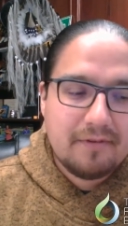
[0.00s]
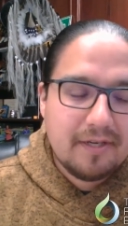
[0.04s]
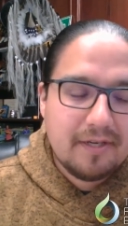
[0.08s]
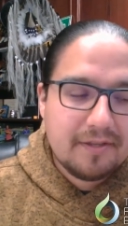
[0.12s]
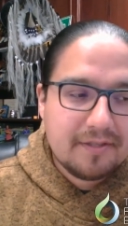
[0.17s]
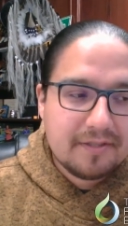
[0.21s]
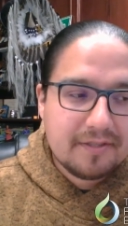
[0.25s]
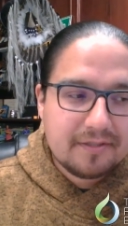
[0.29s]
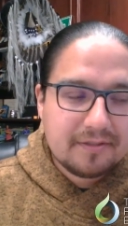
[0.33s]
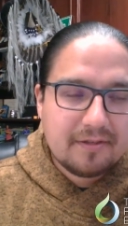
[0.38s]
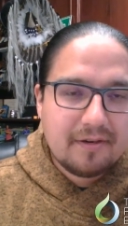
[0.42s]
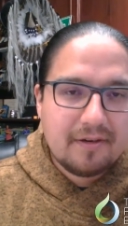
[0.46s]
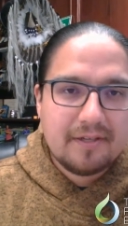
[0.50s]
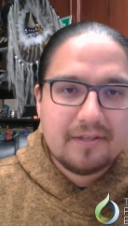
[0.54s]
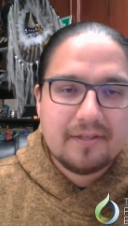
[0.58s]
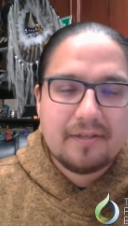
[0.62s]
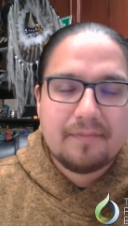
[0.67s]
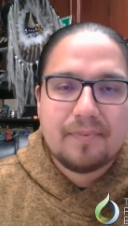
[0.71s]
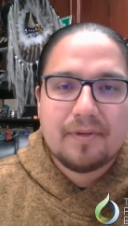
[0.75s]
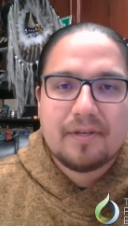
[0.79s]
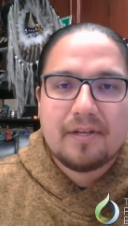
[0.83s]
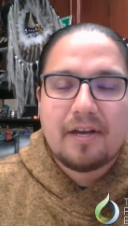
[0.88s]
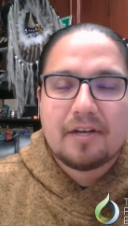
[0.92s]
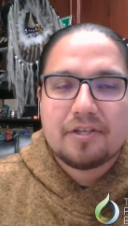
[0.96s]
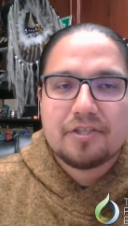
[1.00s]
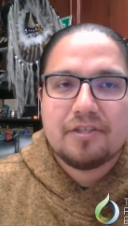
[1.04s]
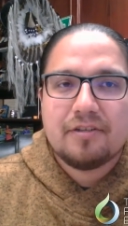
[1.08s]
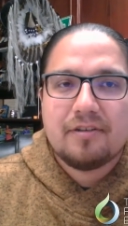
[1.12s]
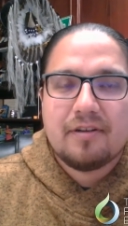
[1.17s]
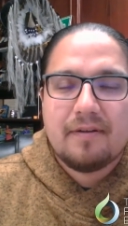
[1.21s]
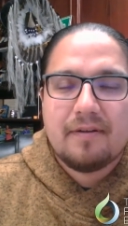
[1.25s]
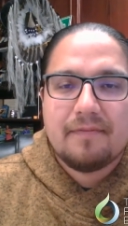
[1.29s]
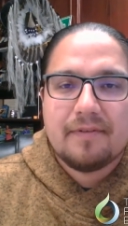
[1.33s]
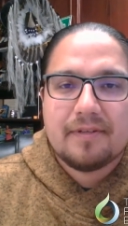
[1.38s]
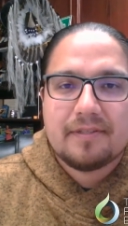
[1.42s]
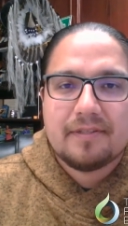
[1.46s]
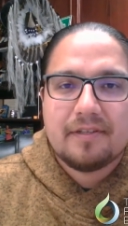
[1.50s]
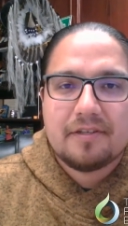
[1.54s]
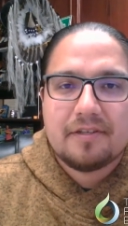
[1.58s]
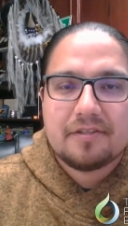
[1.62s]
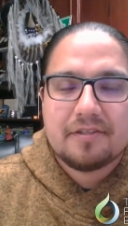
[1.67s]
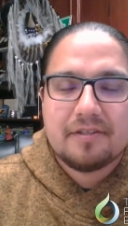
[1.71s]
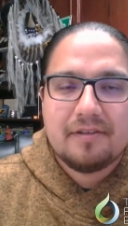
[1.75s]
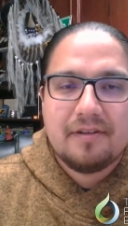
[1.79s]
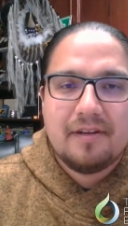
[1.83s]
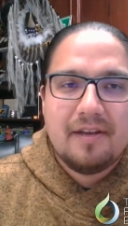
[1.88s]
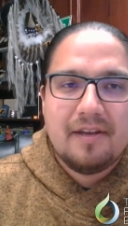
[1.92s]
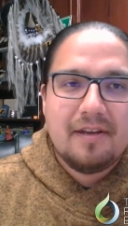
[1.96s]
right at the start in the production
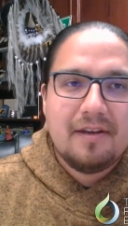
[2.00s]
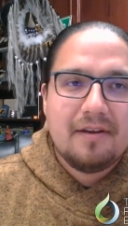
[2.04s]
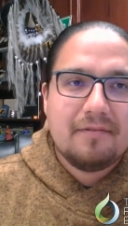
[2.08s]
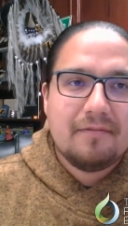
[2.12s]
conversation,